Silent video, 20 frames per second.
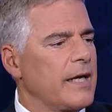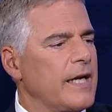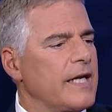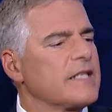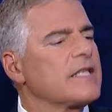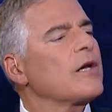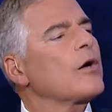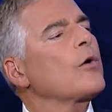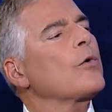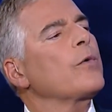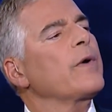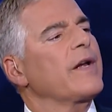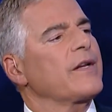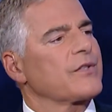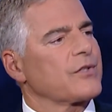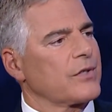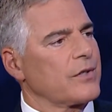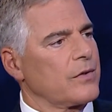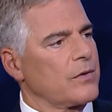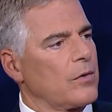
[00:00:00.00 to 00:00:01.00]
Is there a
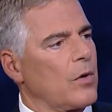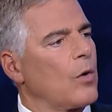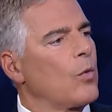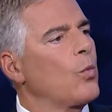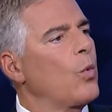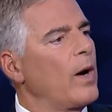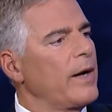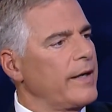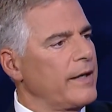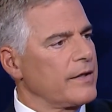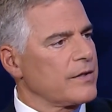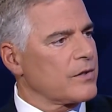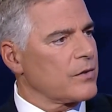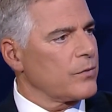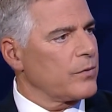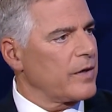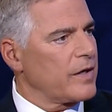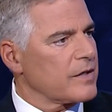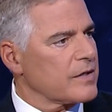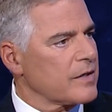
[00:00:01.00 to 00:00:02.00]
risk, or what is
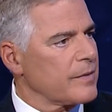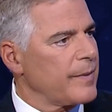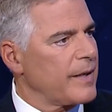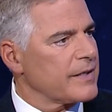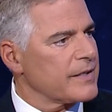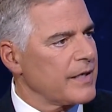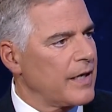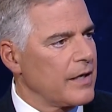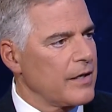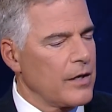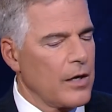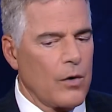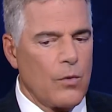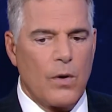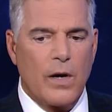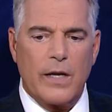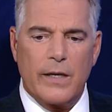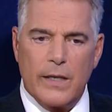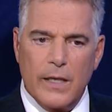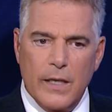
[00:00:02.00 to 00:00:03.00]
the risk by saying, you know
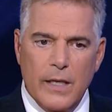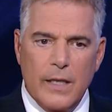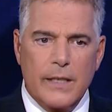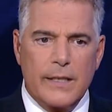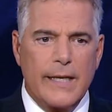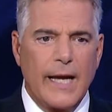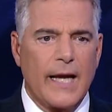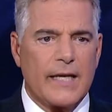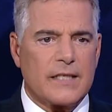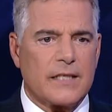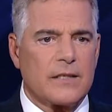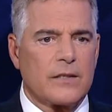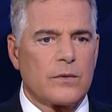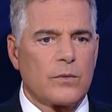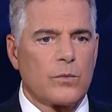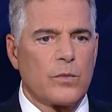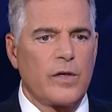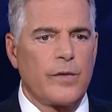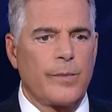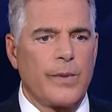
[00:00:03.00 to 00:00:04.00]
what, yes,
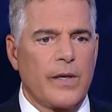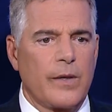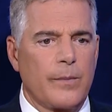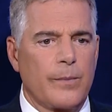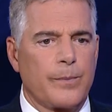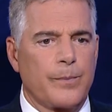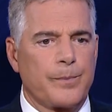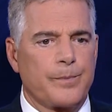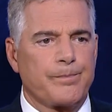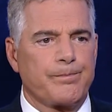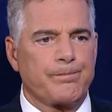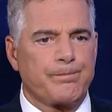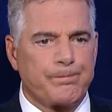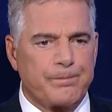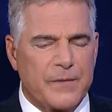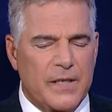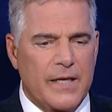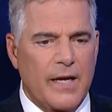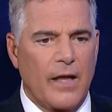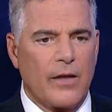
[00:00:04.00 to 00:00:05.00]
we've been
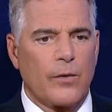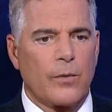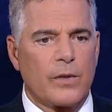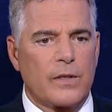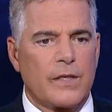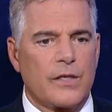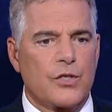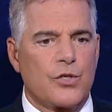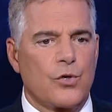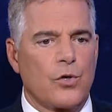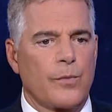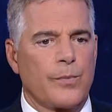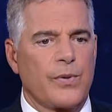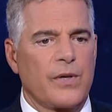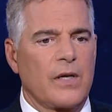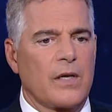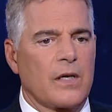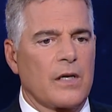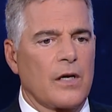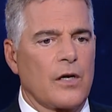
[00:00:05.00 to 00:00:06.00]
together with these
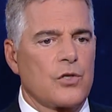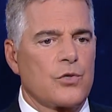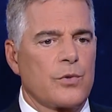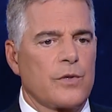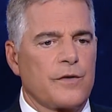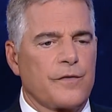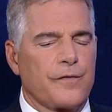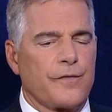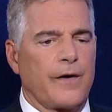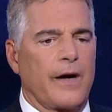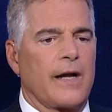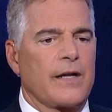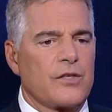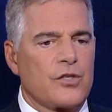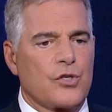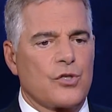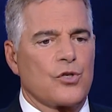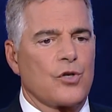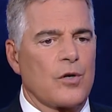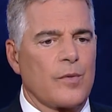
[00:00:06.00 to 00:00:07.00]
European countries,
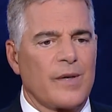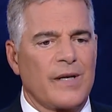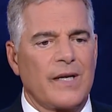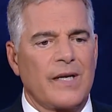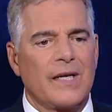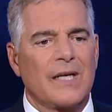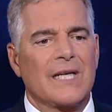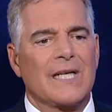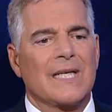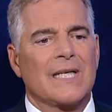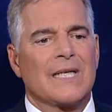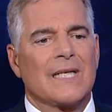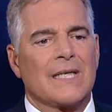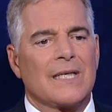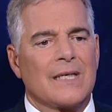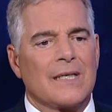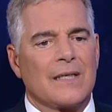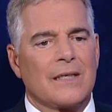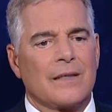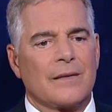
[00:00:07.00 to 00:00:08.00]
France, Germany,
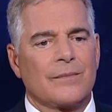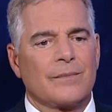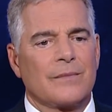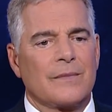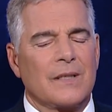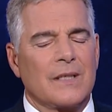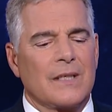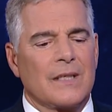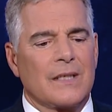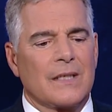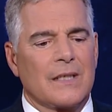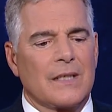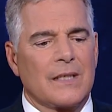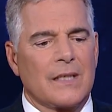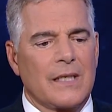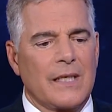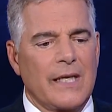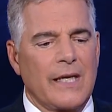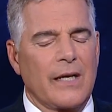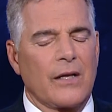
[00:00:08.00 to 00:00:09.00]
um,
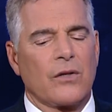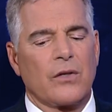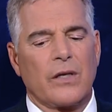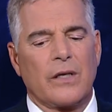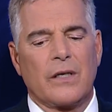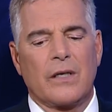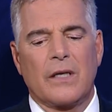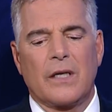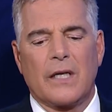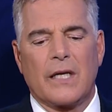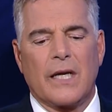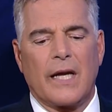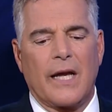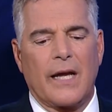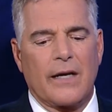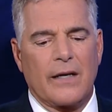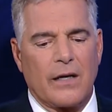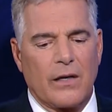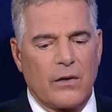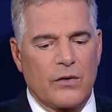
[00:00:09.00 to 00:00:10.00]
uh, England,
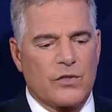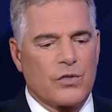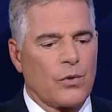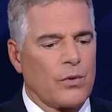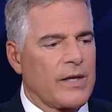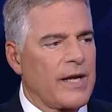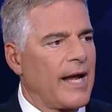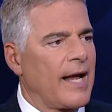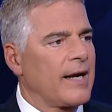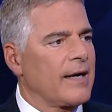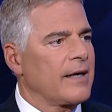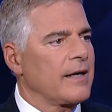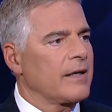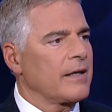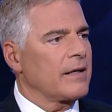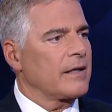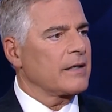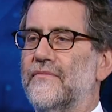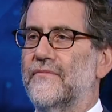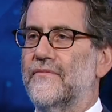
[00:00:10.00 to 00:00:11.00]
and, and also
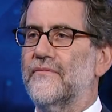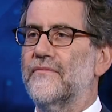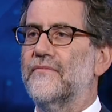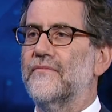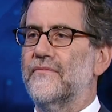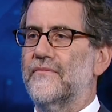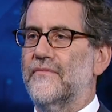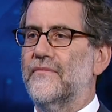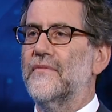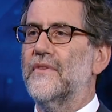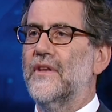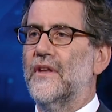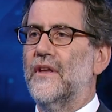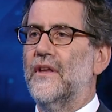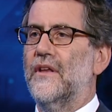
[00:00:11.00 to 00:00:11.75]
Canada, et cetera, et cetera.